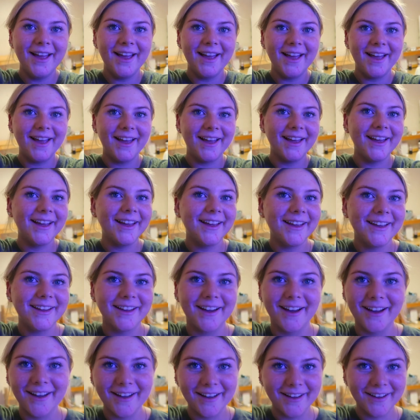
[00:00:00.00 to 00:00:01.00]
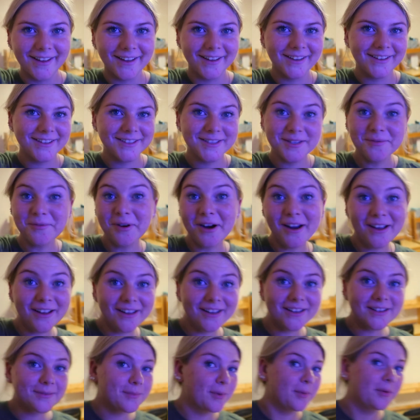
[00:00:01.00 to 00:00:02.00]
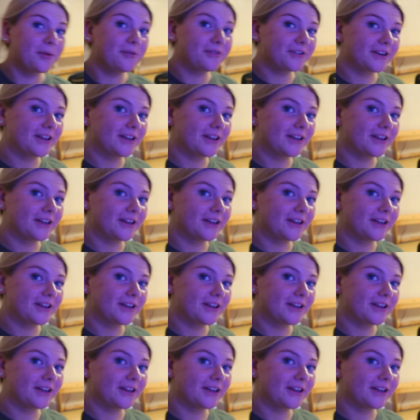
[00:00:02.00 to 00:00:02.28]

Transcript: Hey guys, surprise, mom moved